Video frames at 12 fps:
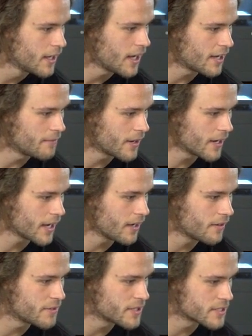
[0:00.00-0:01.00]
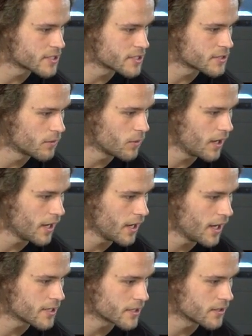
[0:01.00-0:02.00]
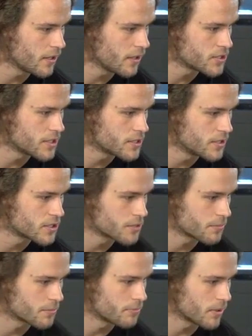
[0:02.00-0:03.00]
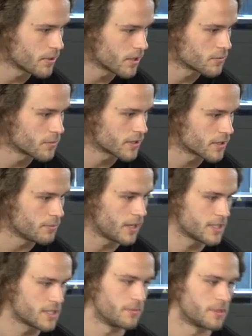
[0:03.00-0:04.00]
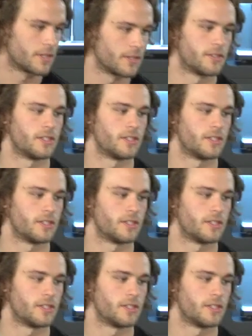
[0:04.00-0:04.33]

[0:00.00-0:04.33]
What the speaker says: I might have missed this one. What AM technology is used to print parts with composite material?